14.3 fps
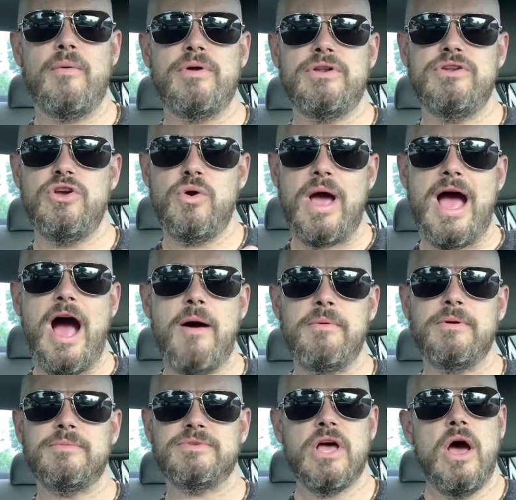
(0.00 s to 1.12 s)
out with new
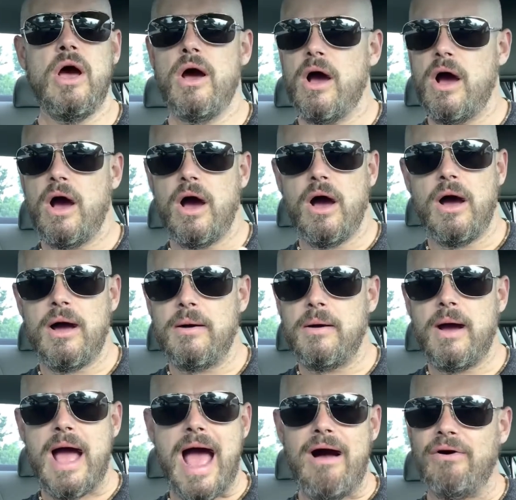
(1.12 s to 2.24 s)
albums.
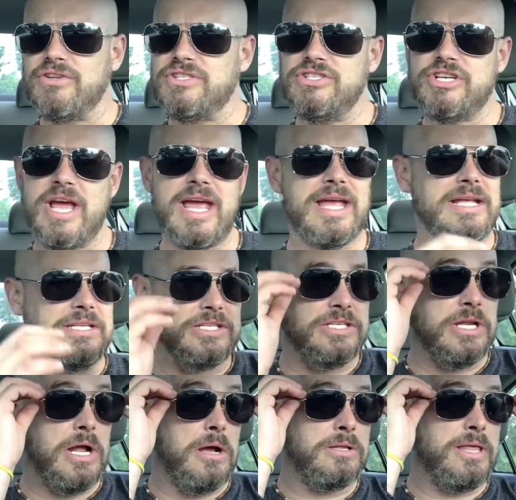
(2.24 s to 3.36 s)
Alice in Chains,
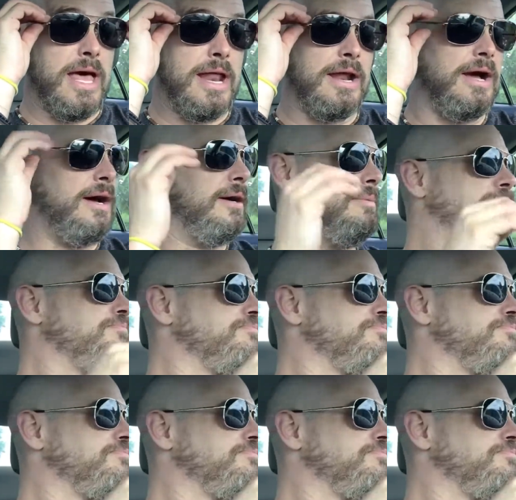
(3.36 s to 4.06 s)
you know, that